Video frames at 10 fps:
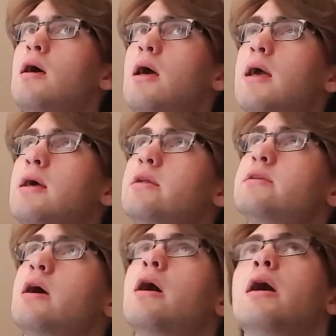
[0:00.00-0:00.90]

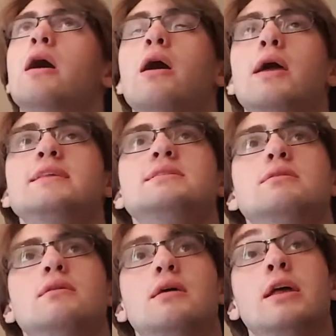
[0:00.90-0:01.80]
And it's
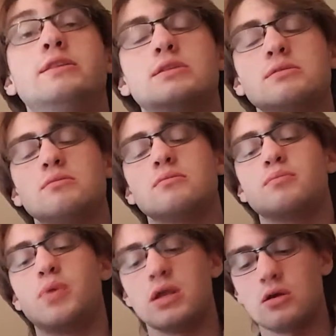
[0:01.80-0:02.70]

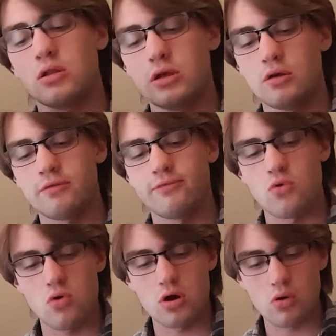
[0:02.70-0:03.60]
been clear
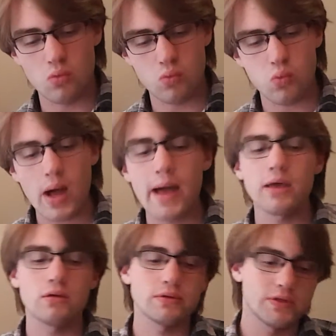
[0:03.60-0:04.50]
for a
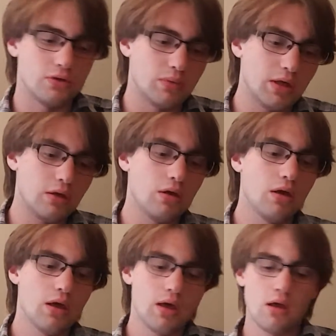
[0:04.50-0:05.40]
while to me
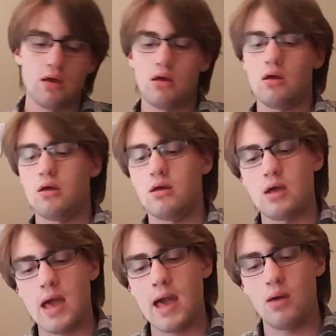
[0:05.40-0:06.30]

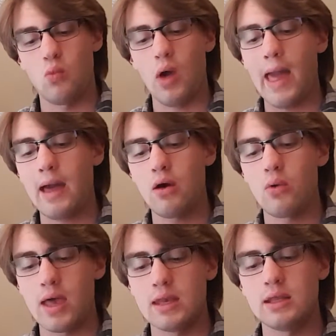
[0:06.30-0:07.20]
how
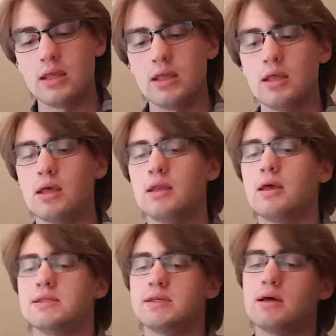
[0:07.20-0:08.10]
NE and
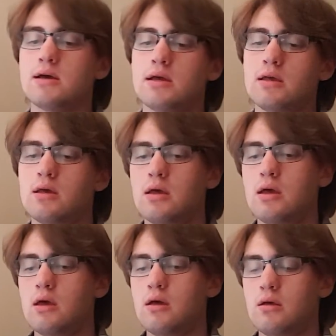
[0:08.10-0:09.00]
SI
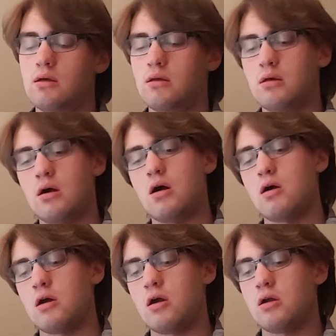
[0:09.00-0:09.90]

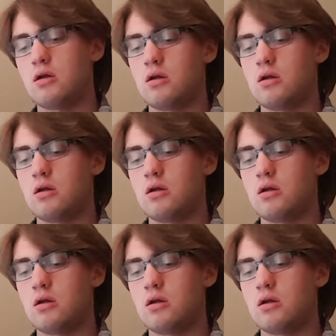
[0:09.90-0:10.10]
are